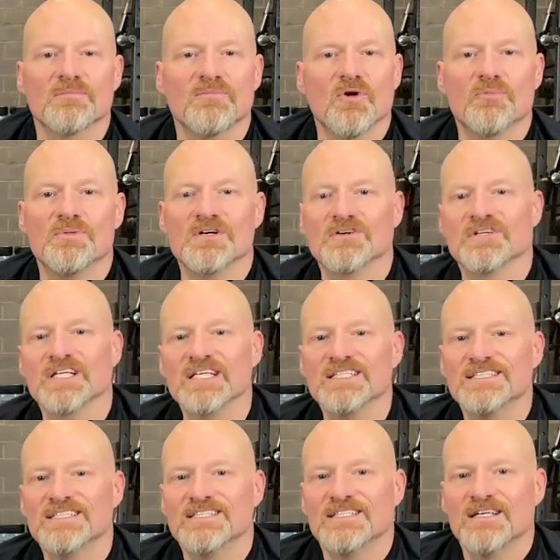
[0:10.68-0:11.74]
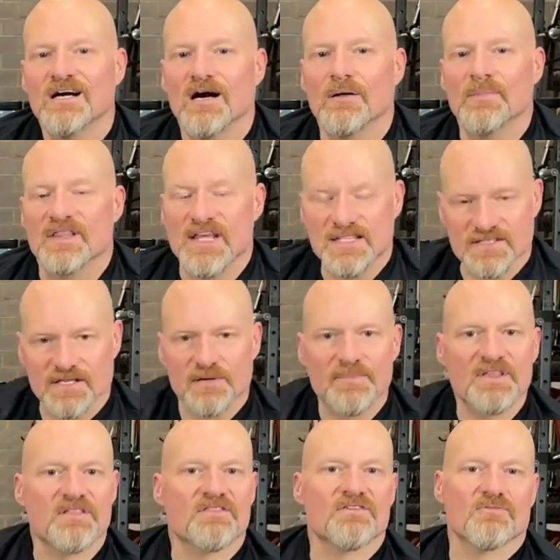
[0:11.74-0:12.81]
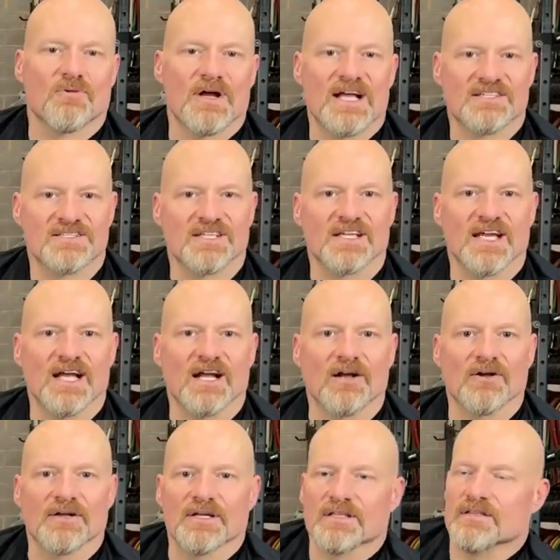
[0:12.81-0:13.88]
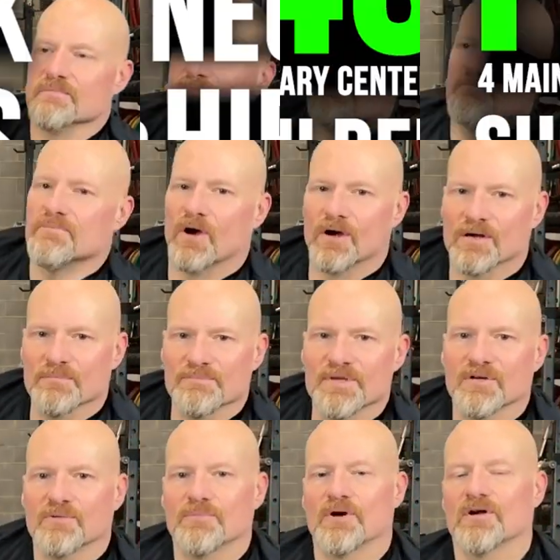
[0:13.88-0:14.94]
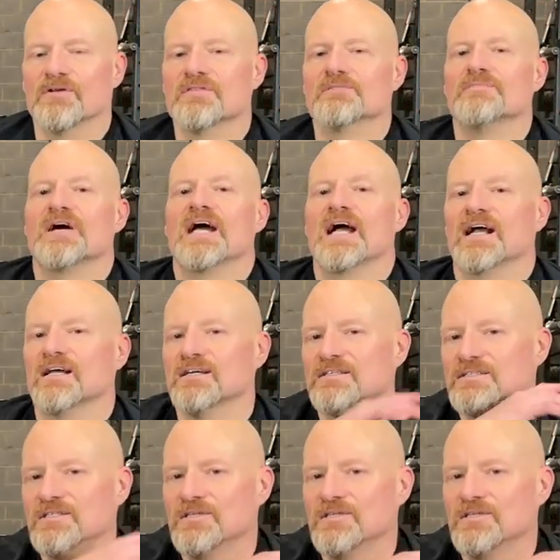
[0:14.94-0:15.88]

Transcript: of mobility, um, and that's going to be the thoracic area, the part, middle part of the back,